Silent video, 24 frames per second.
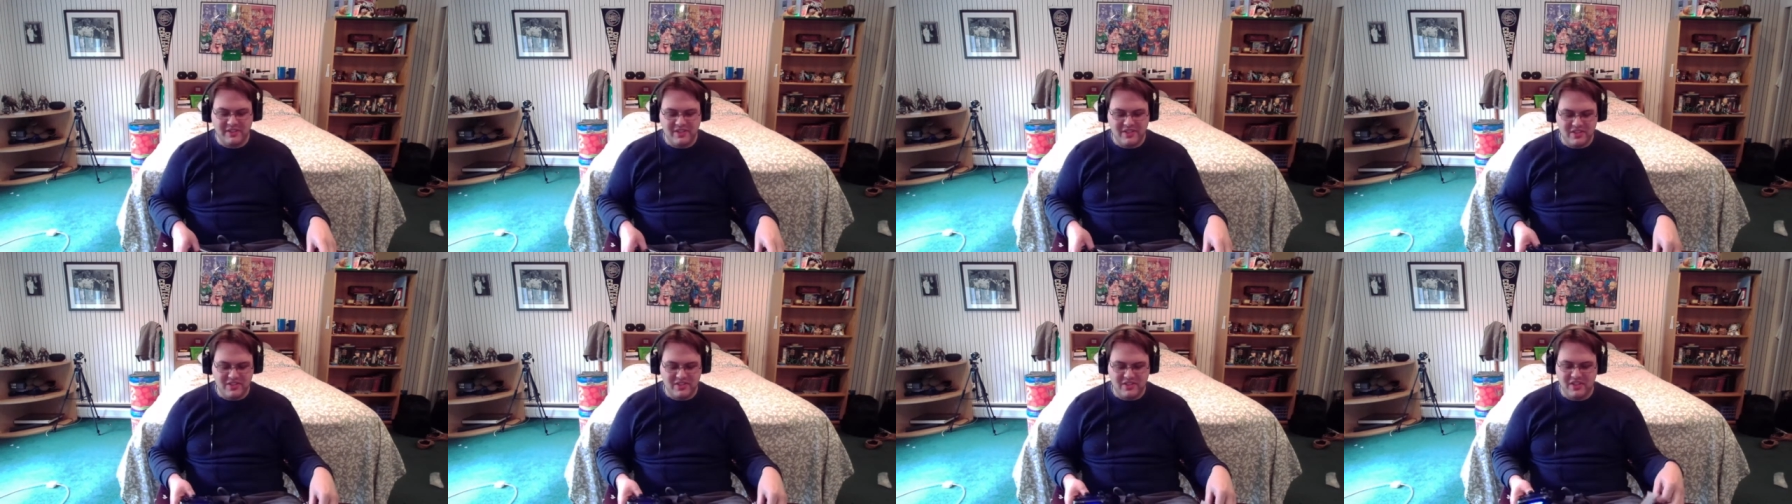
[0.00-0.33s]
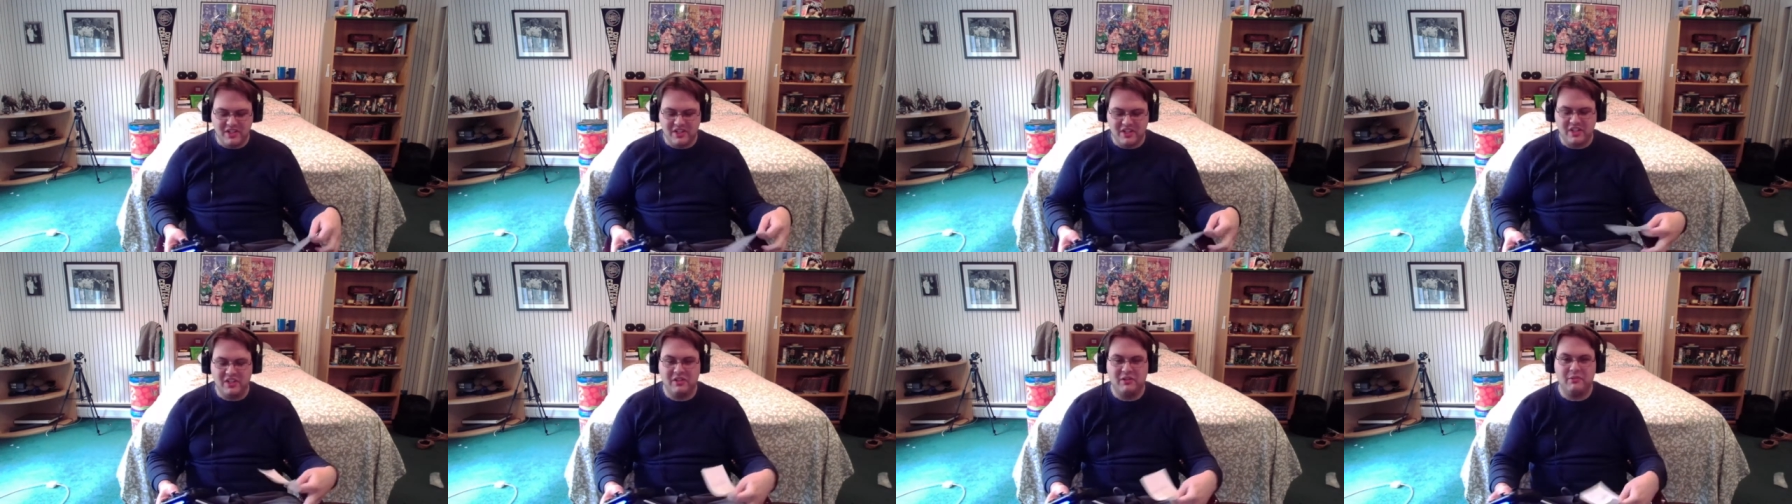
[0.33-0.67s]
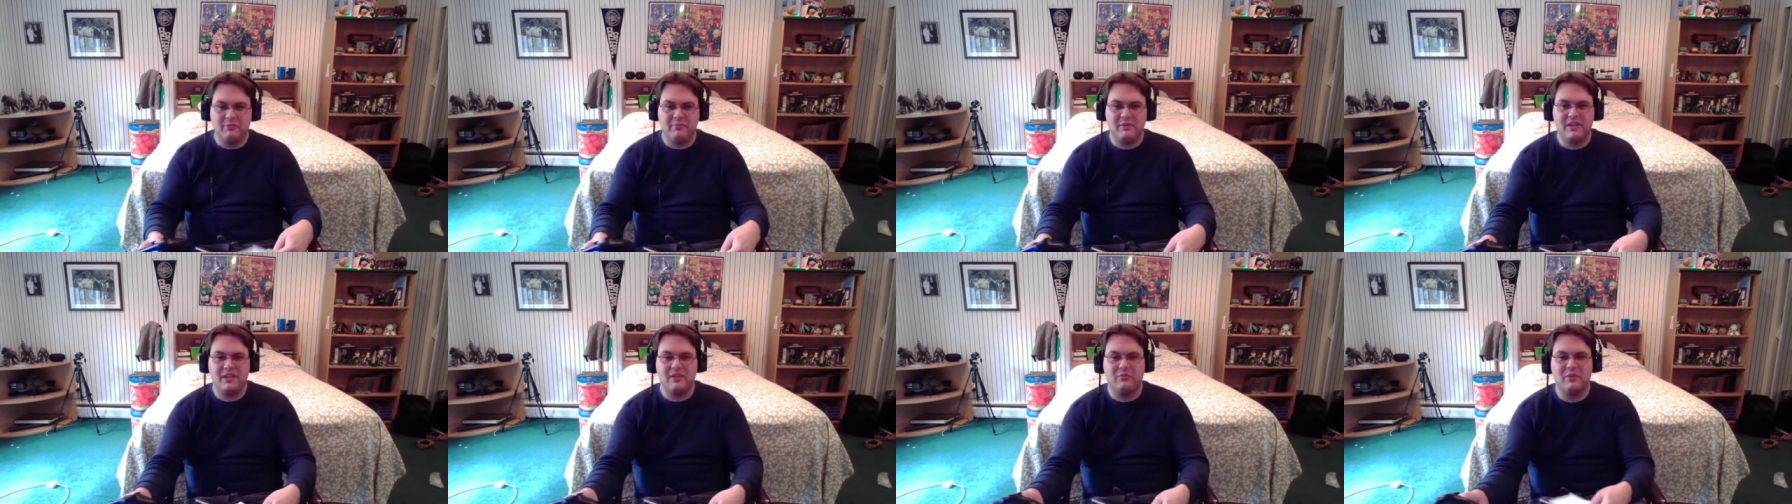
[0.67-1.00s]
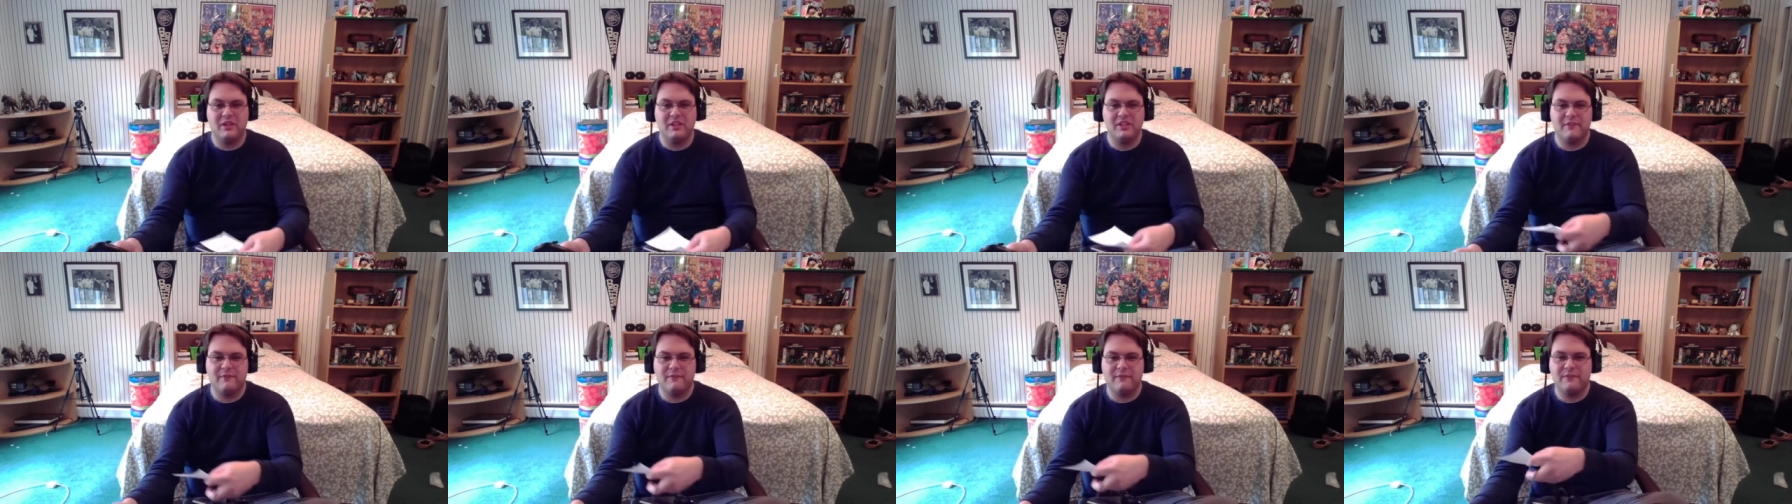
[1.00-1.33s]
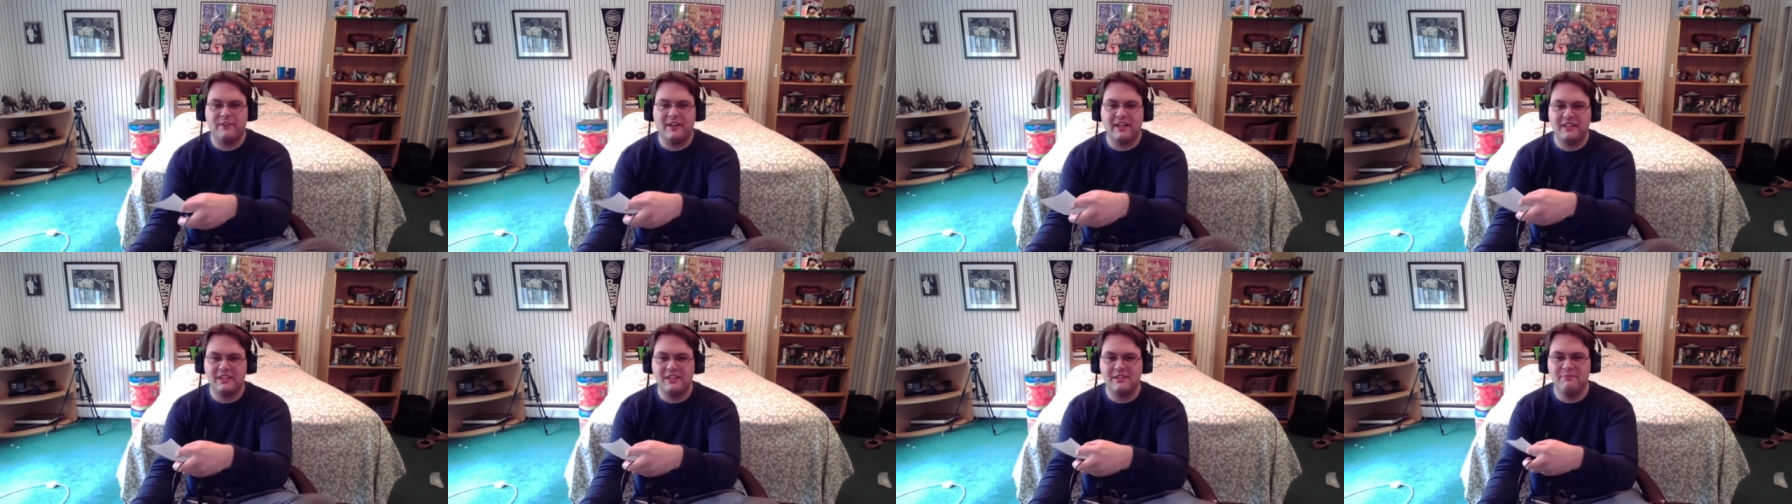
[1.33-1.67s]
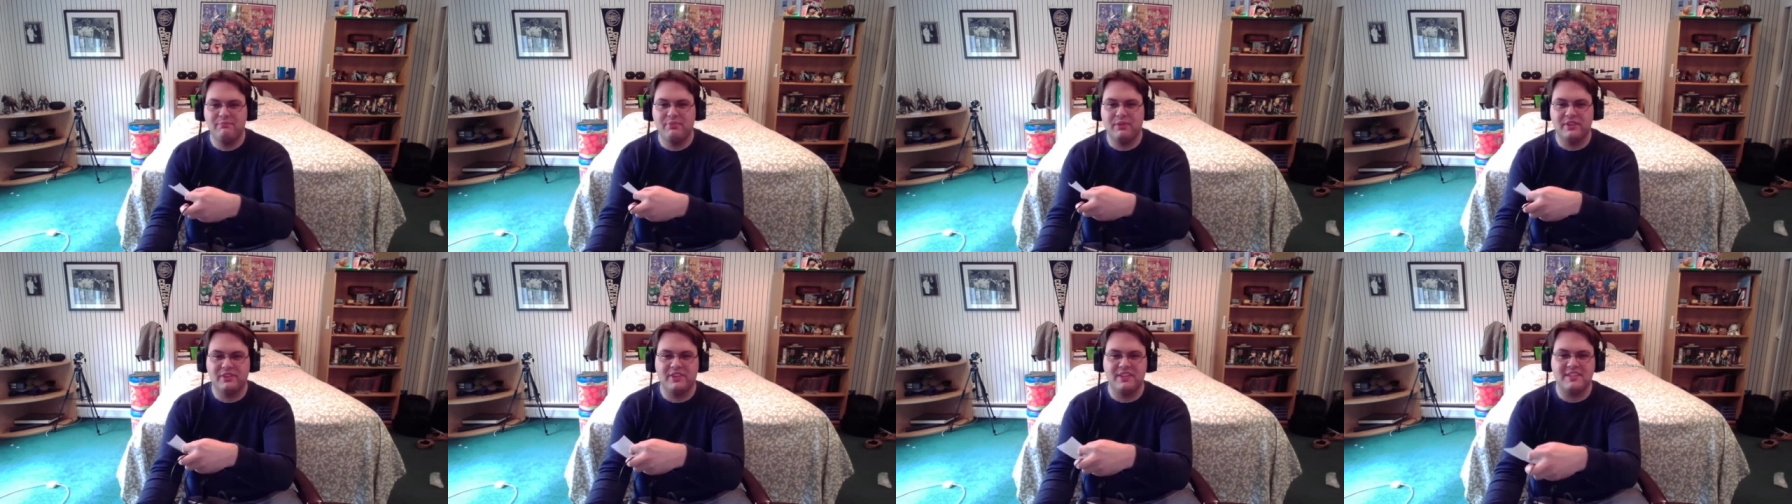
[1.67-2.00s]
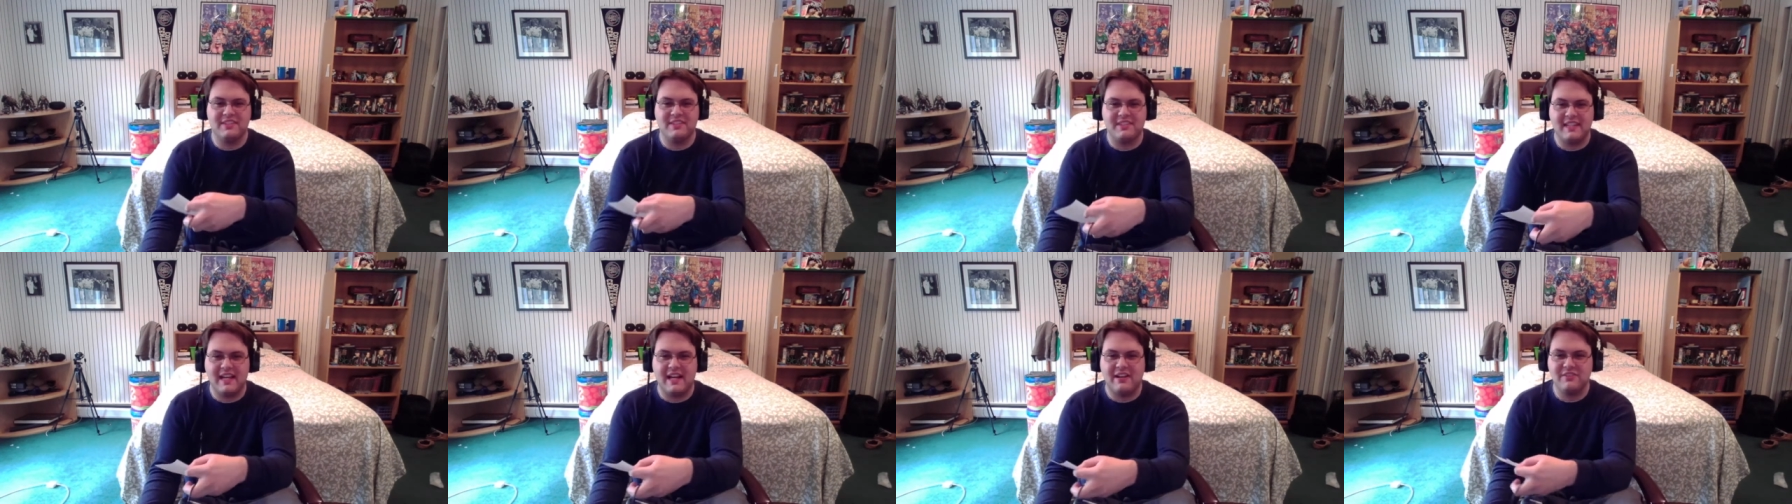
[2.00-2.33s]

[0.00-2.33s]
just gonna be the one to finally put this